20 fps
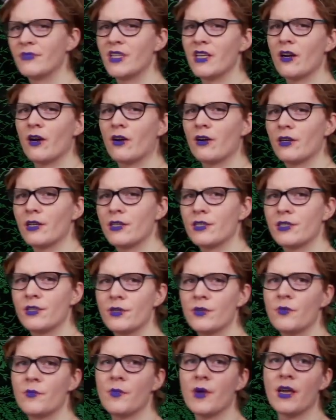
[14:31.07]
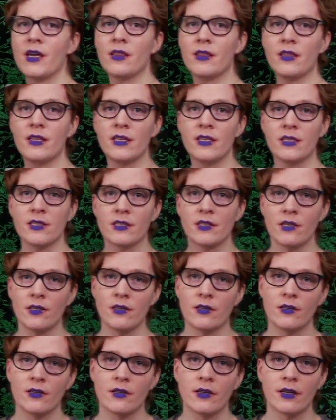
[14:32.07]
The artist who made the
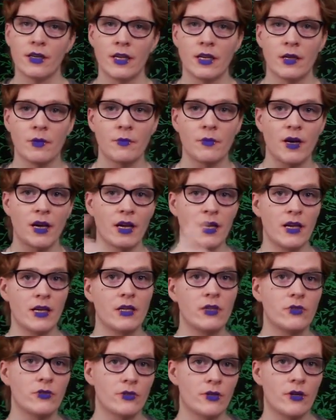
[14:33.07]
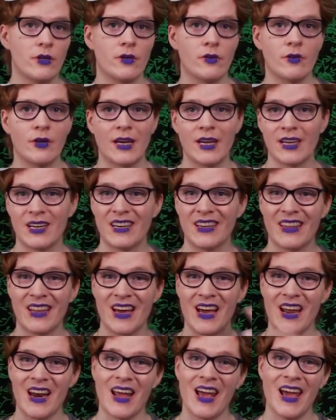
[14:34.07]
song in my intro and
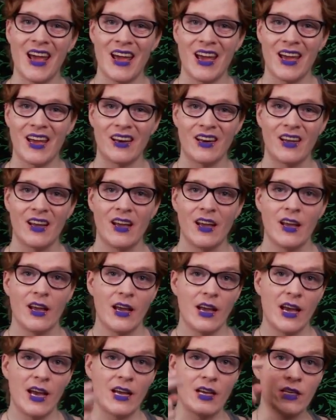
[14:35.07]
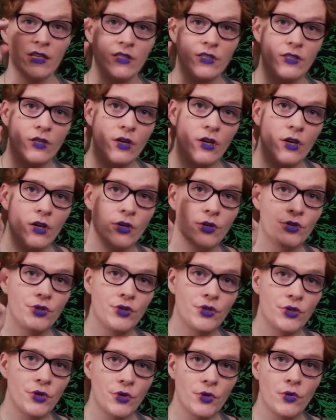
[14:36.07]
that ad has
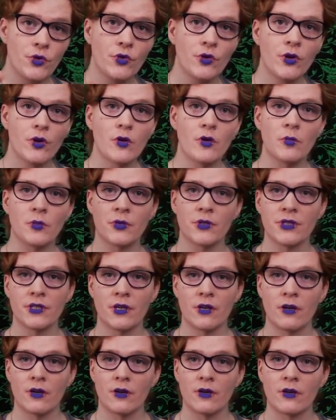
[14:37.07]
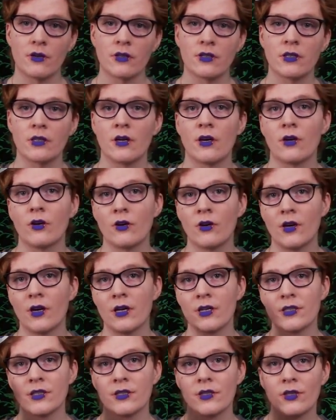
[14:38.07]
two notable songs
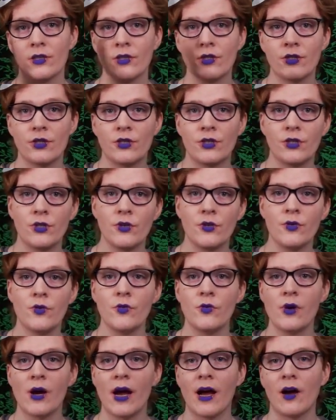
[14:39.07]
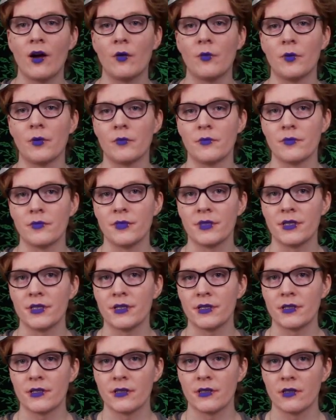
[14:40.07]
across two
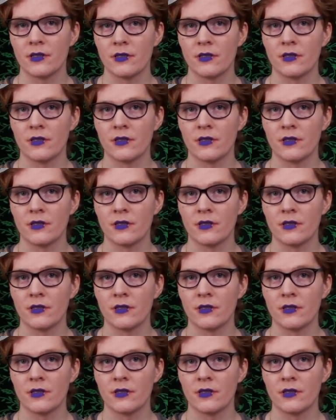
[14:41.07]
albums.